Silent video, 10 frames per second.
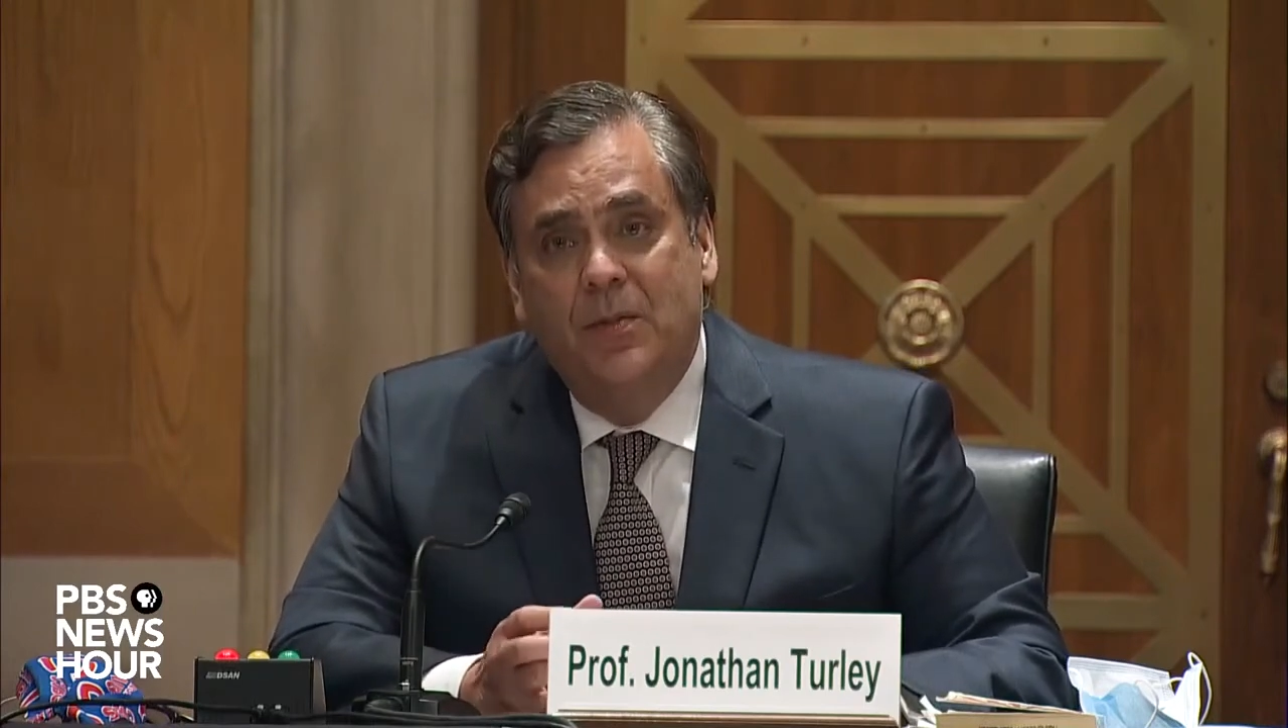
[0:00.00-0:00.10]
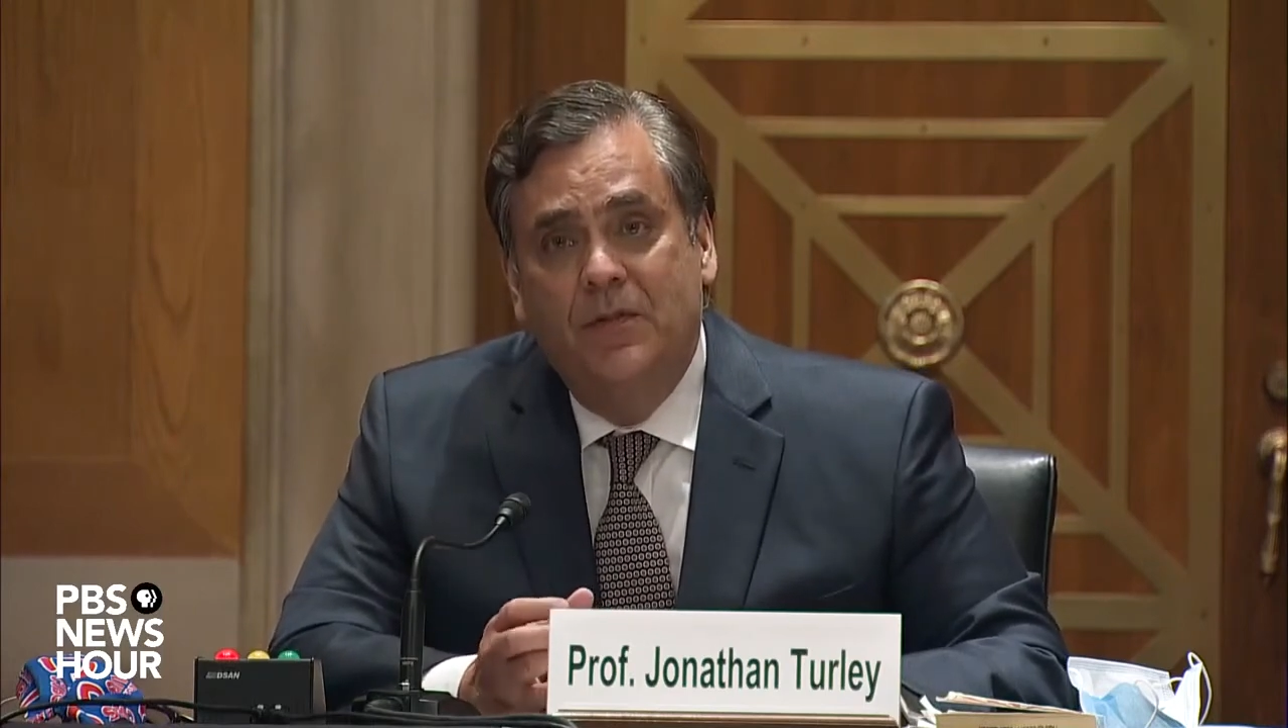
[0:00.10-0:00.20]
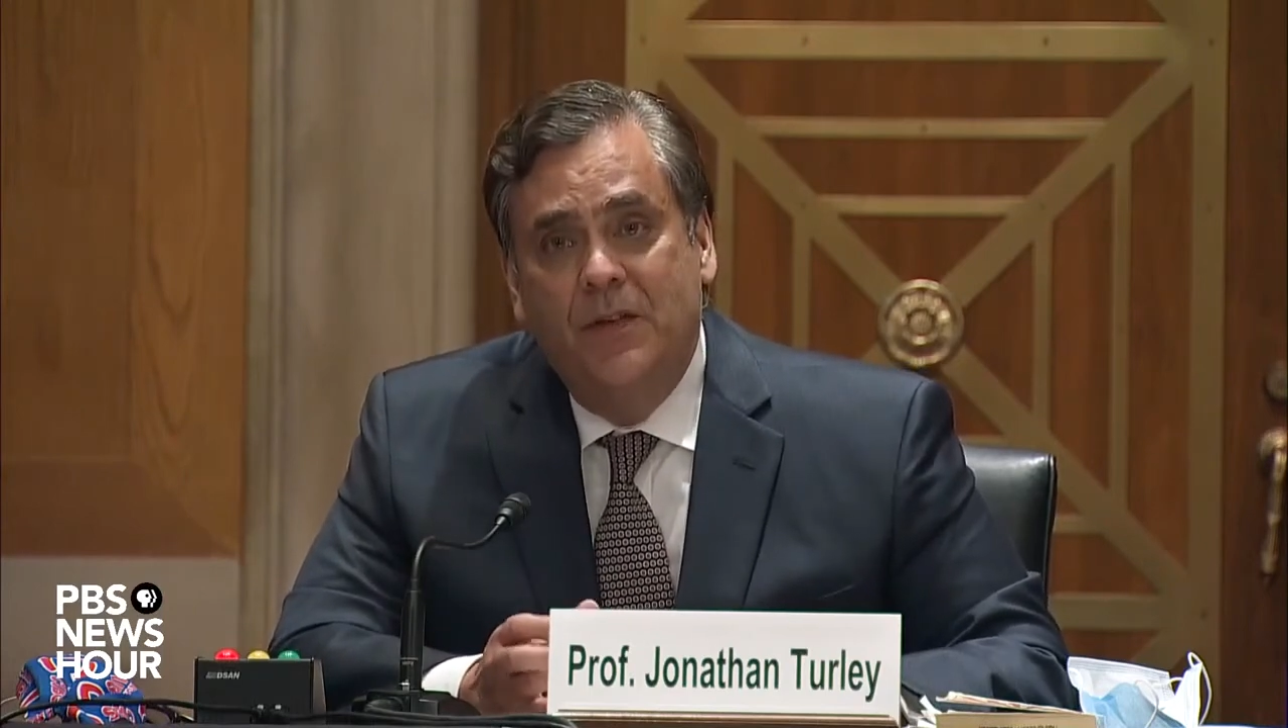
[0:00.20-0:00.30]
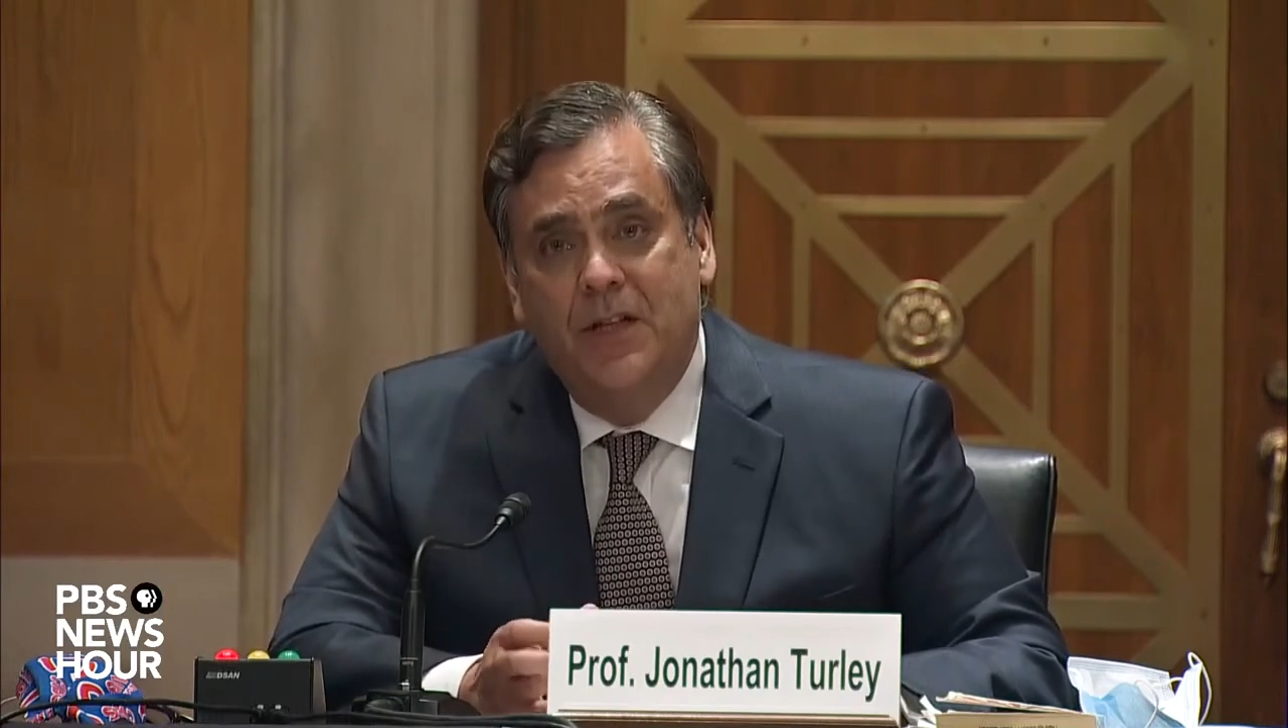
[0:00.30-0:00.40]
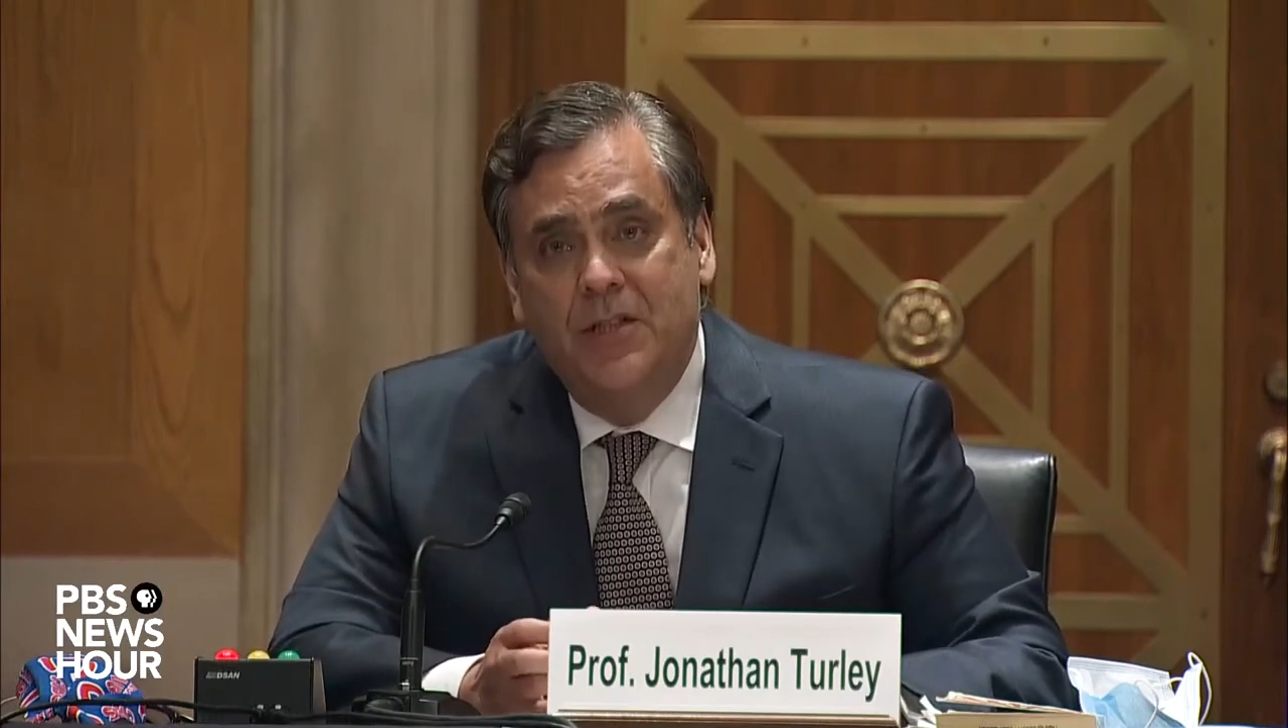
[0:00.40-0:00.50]

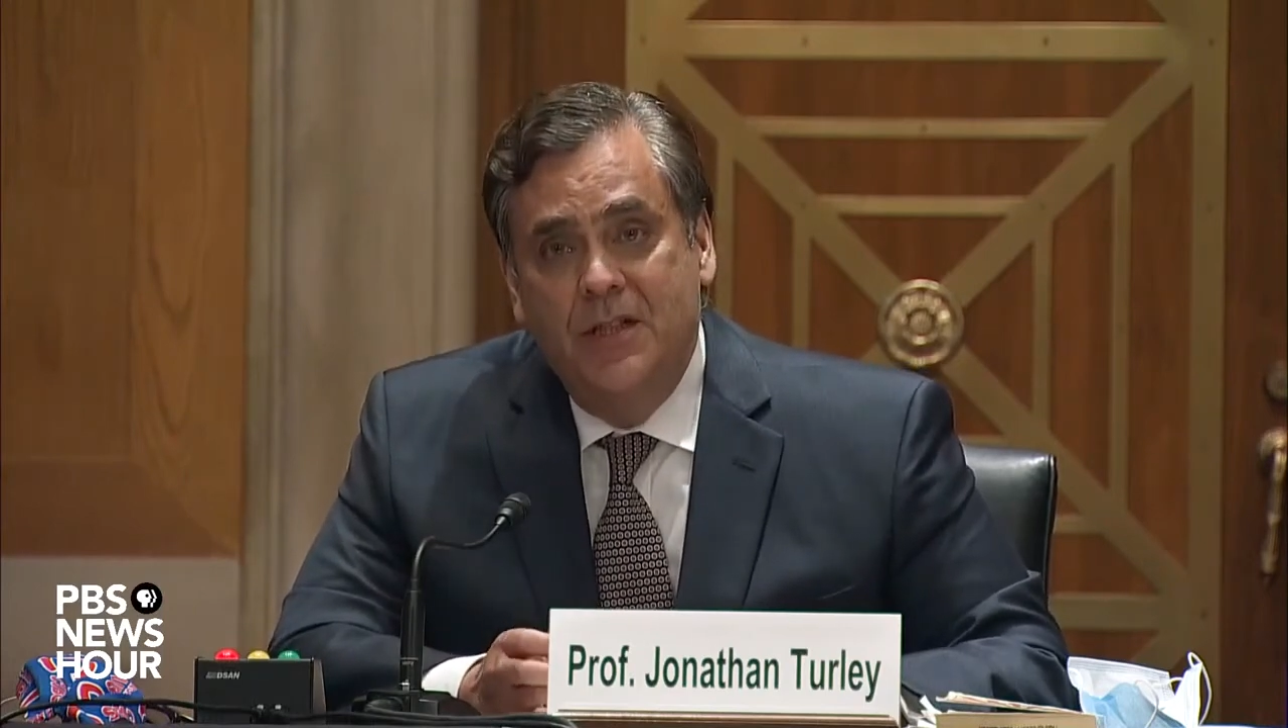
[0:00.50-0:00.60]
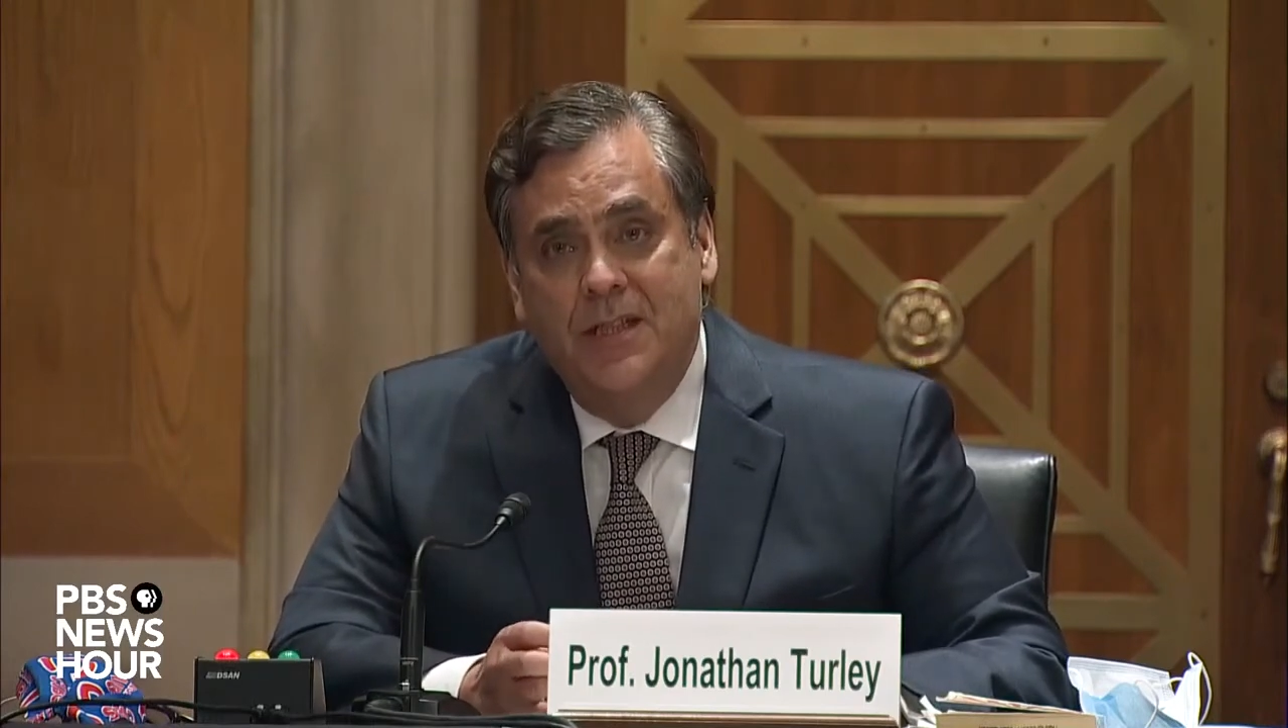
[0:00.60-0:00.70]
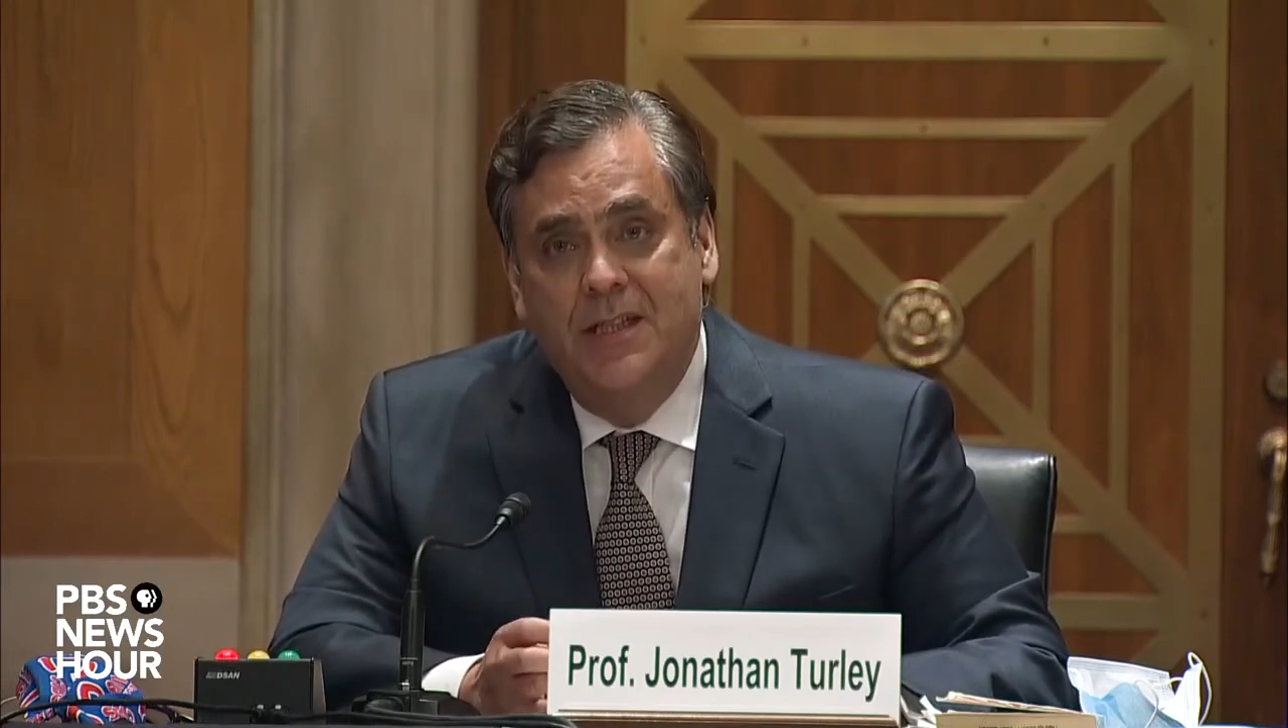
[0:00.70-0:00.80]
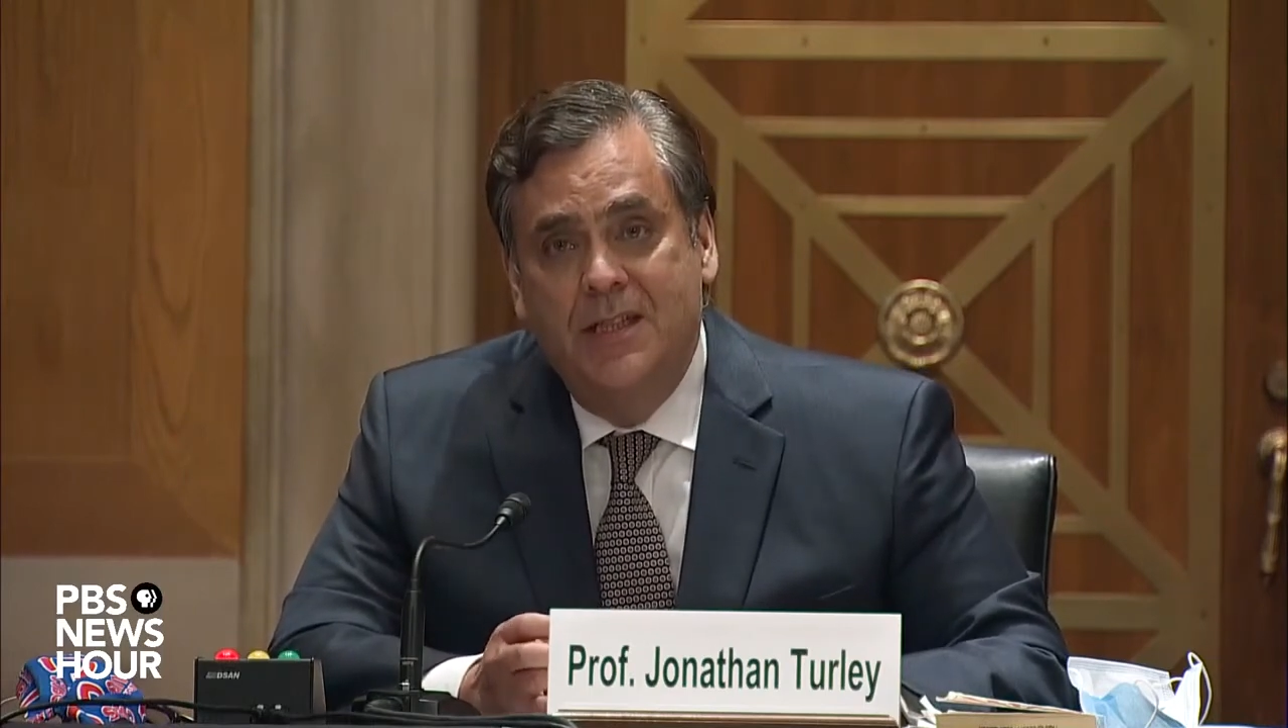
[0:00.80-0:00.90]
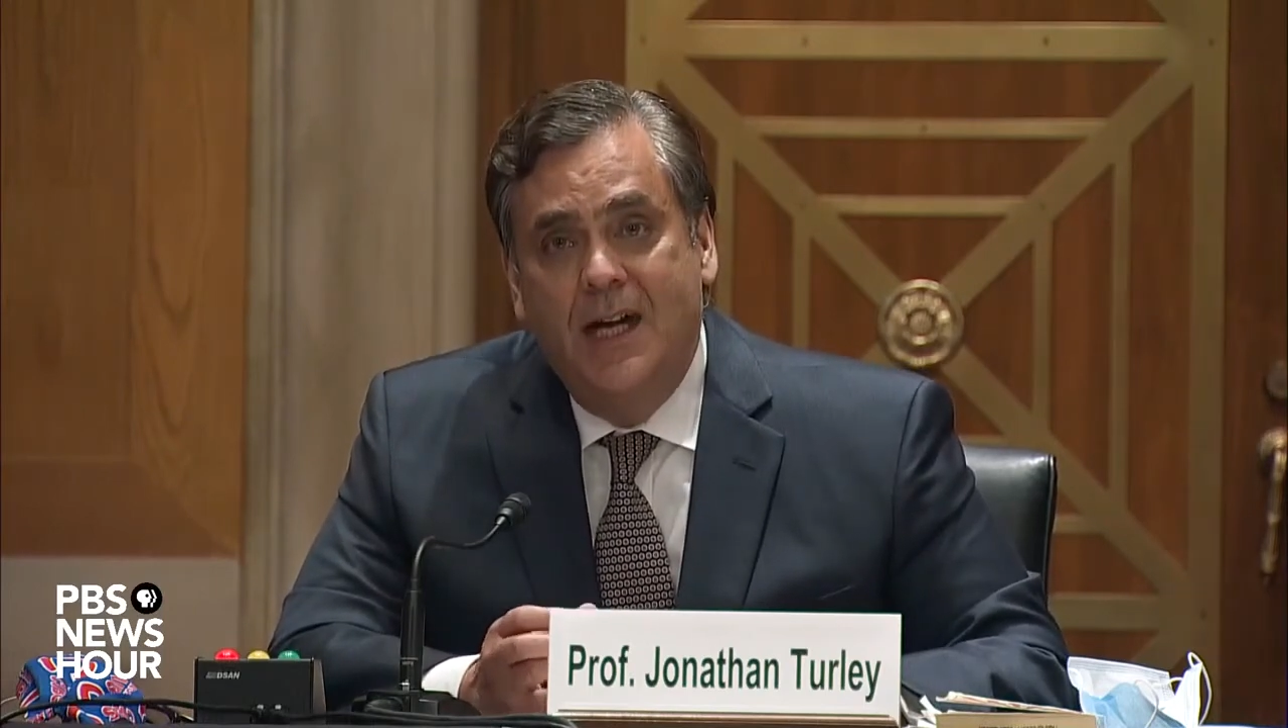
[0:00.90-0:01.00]
profession,